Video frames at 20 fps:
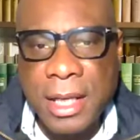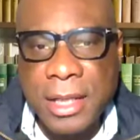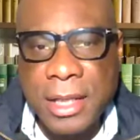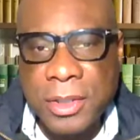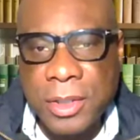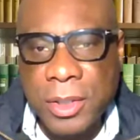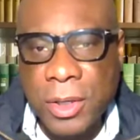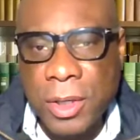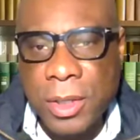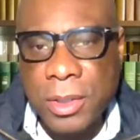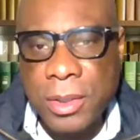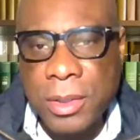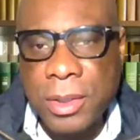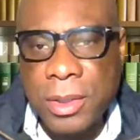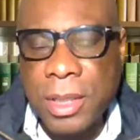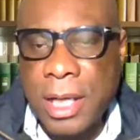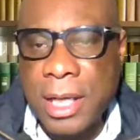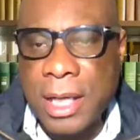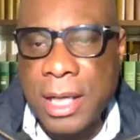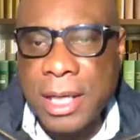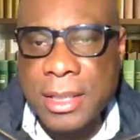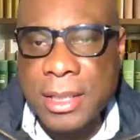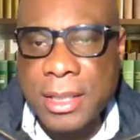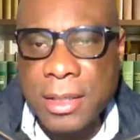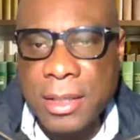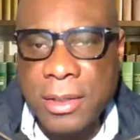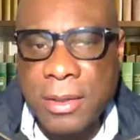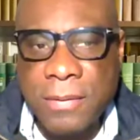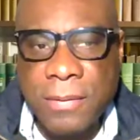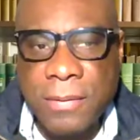internal and
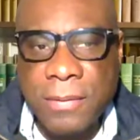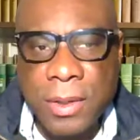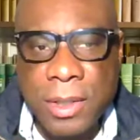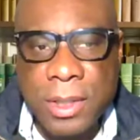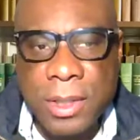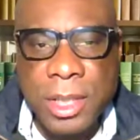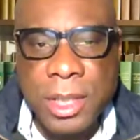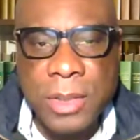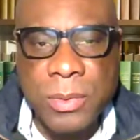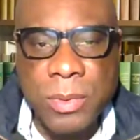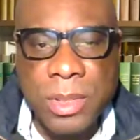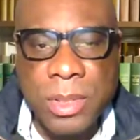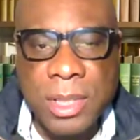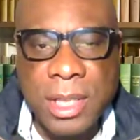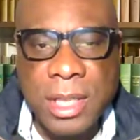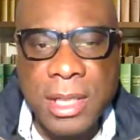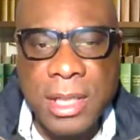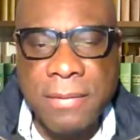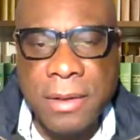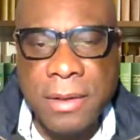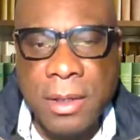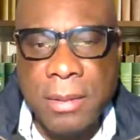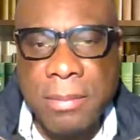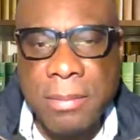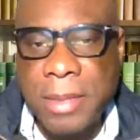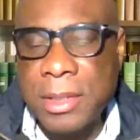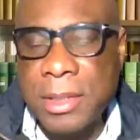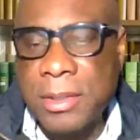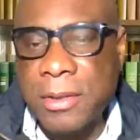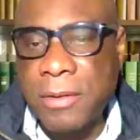external forces was the
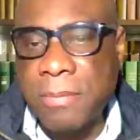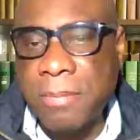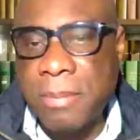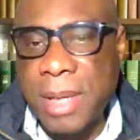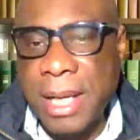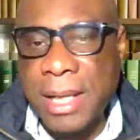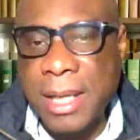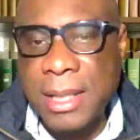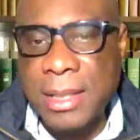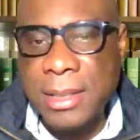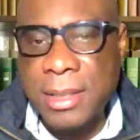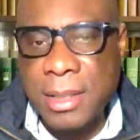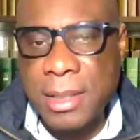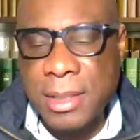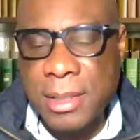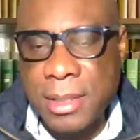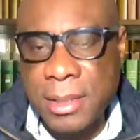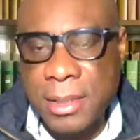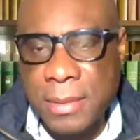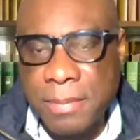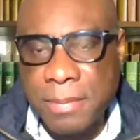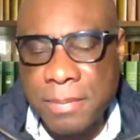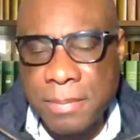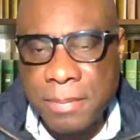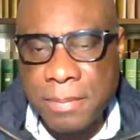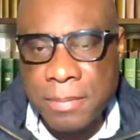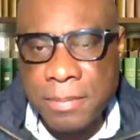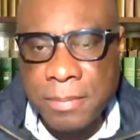development of mercantilism.